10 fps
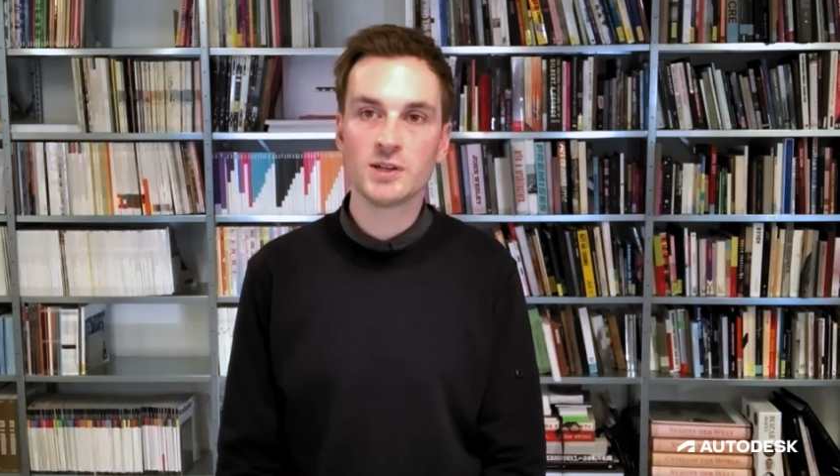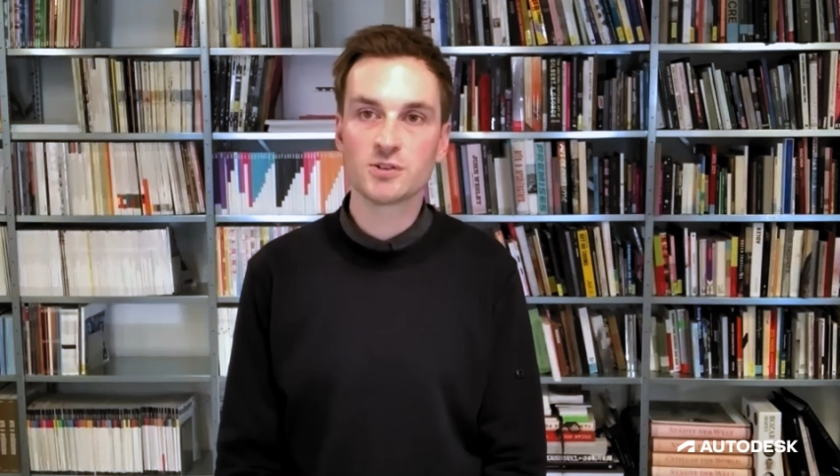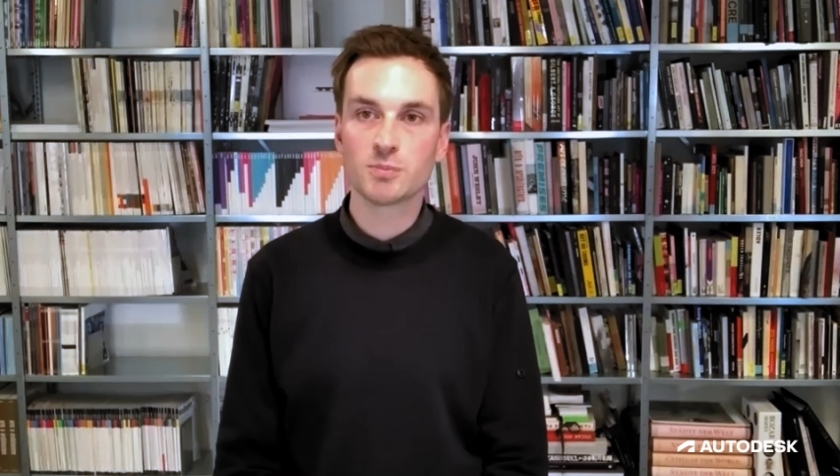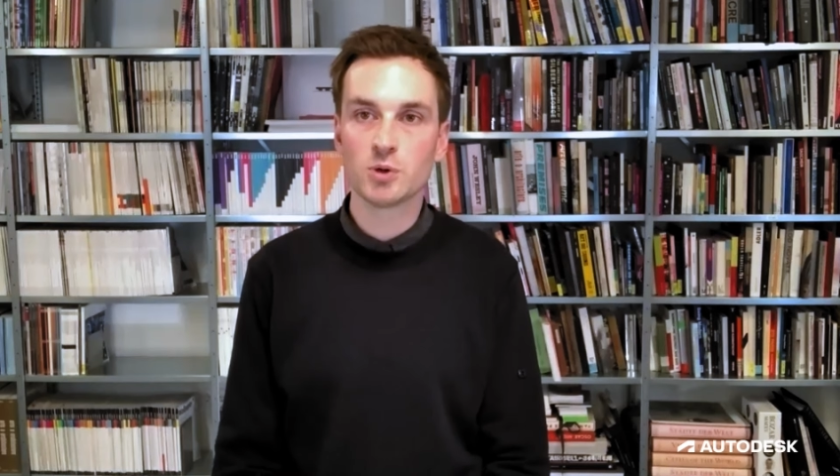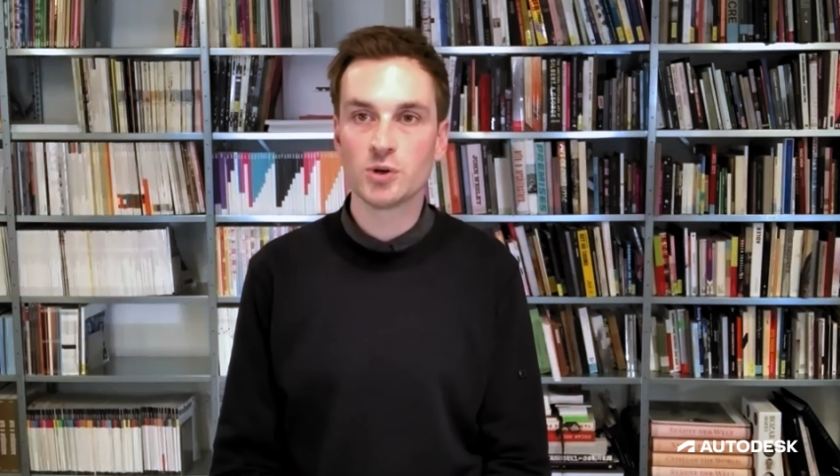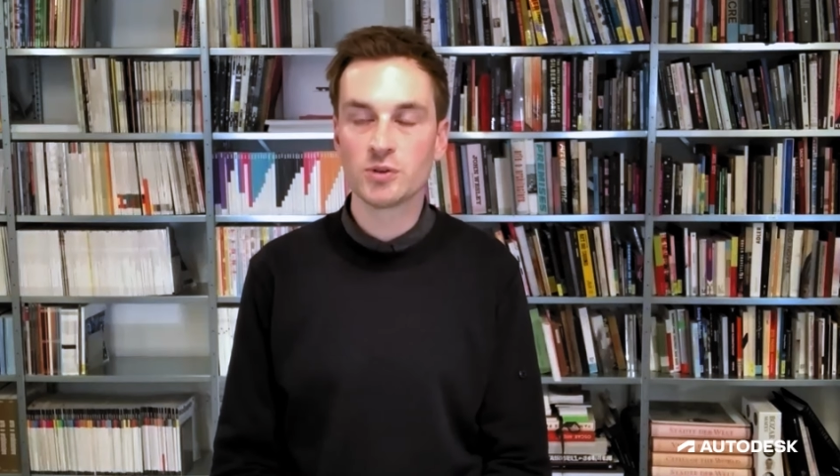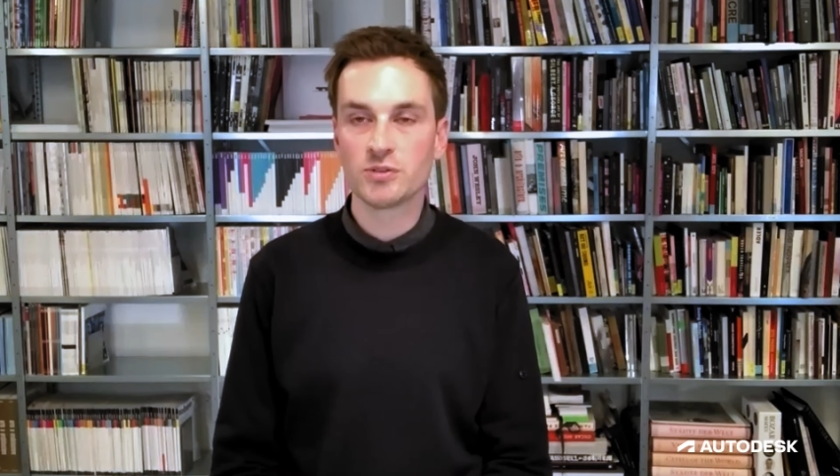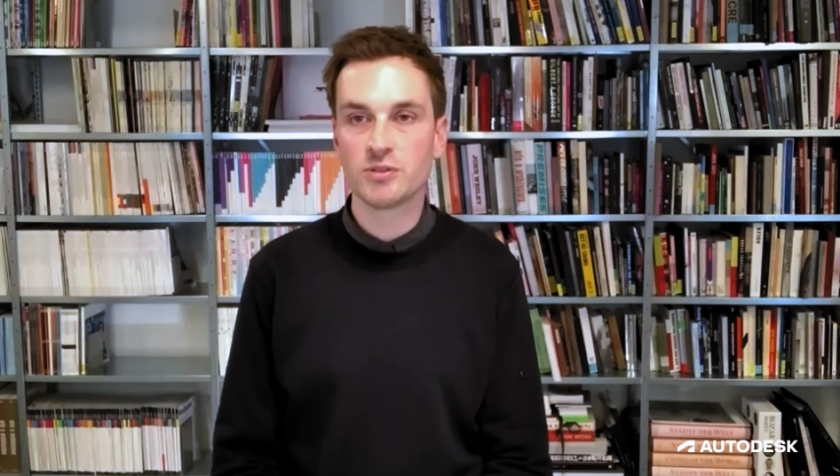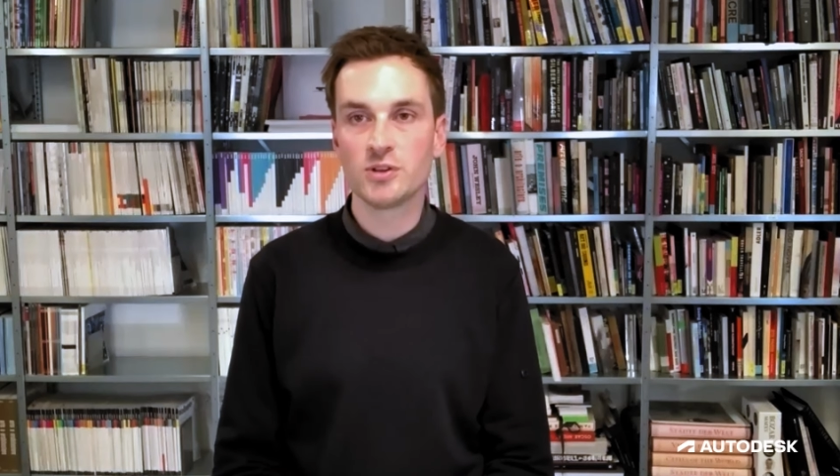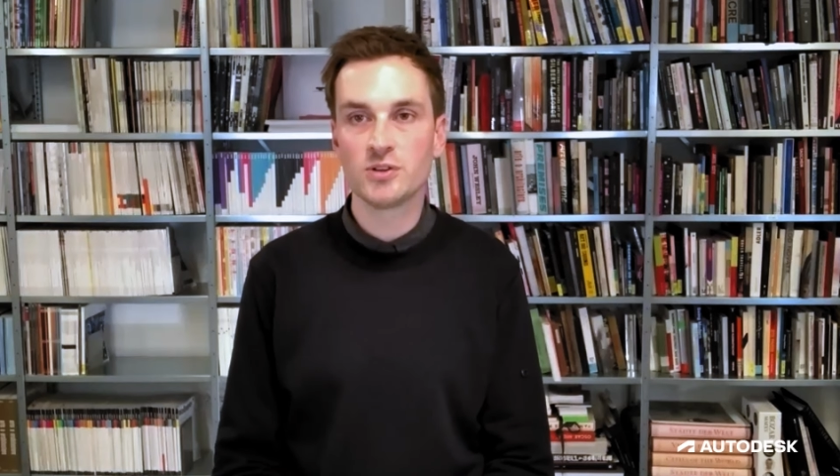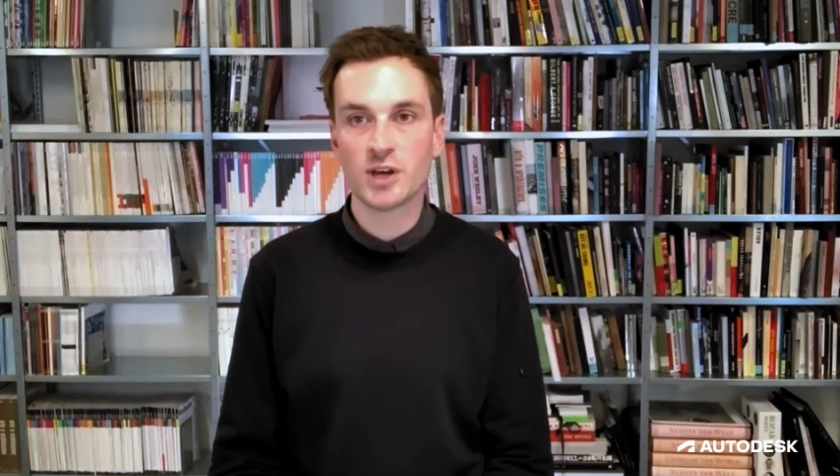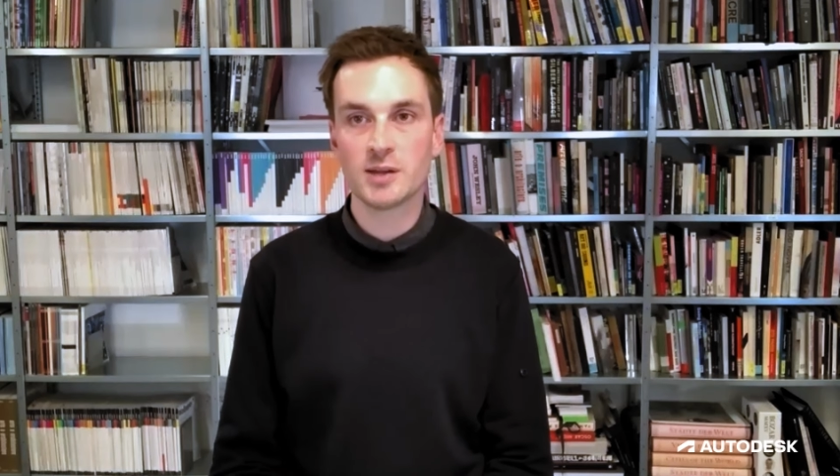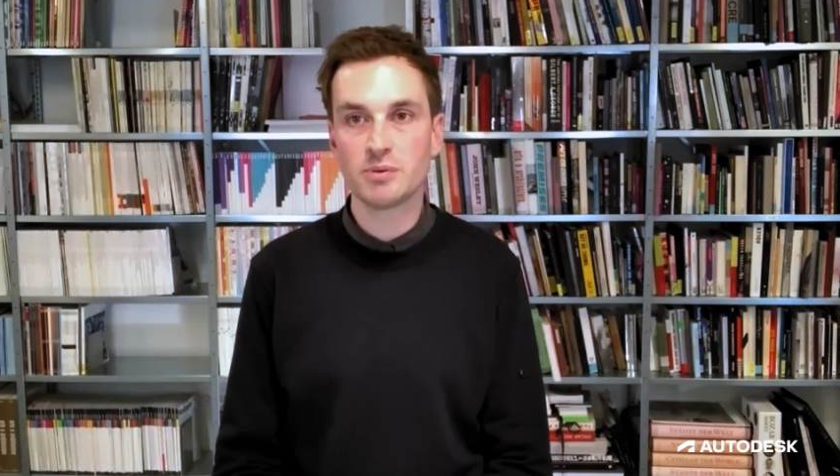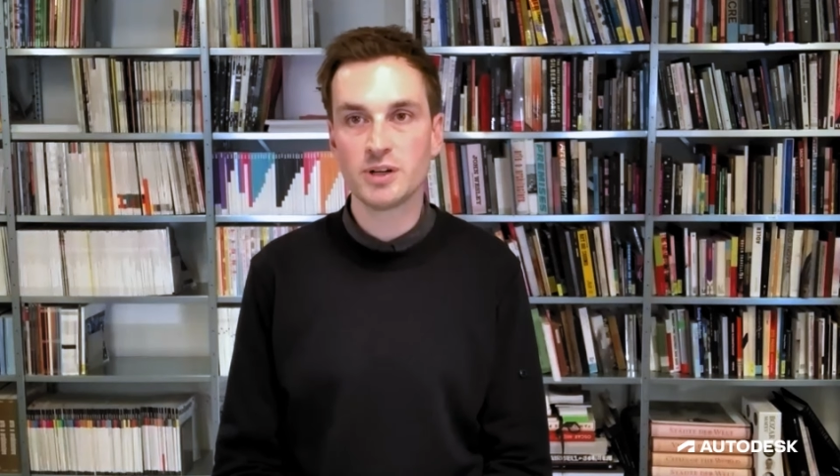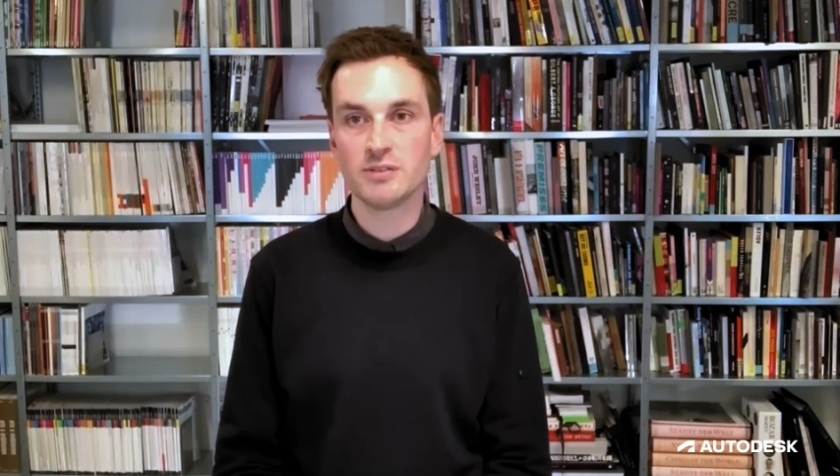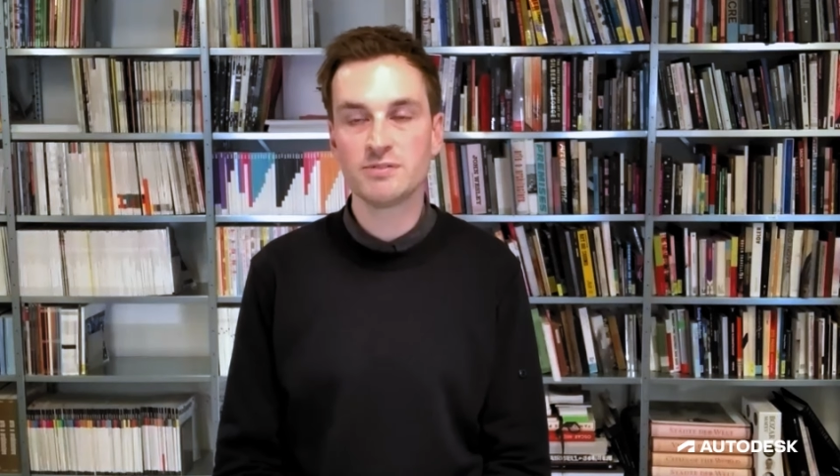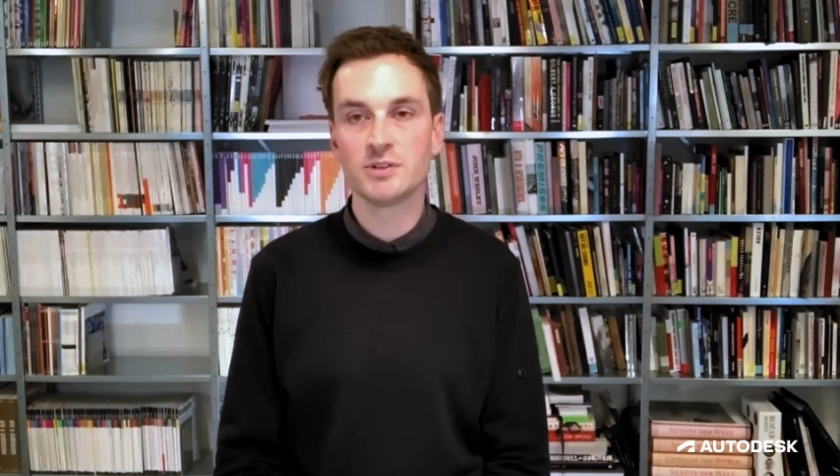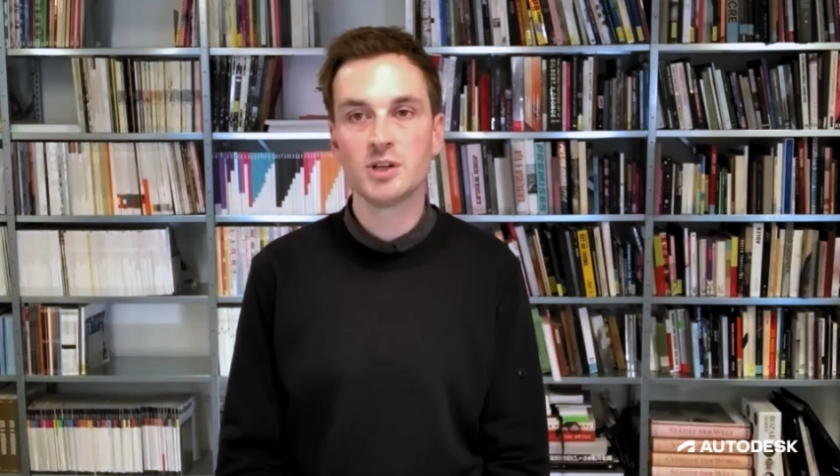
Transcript: explored the design brief,